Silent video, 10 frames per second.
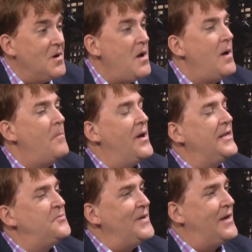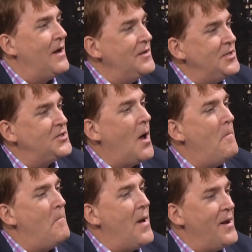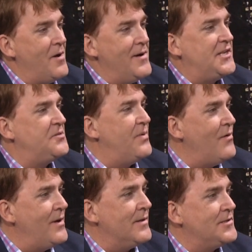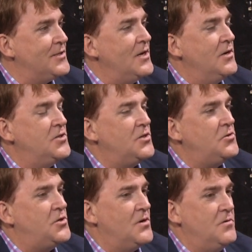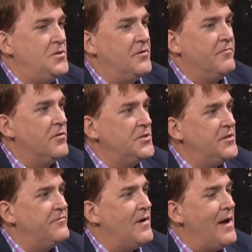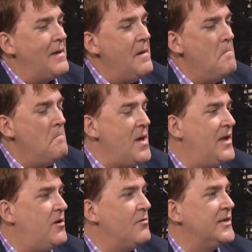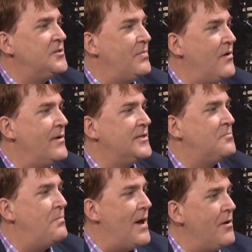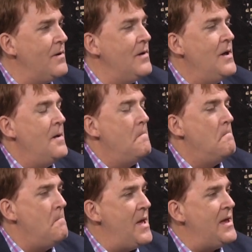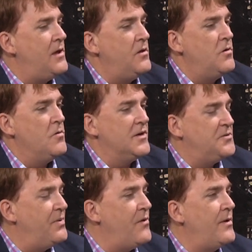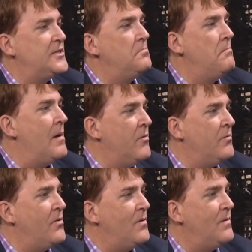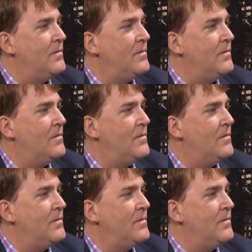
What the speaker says: But it's because it's a better experience. So don't diversify. Make your experience better. Make your experience memorable.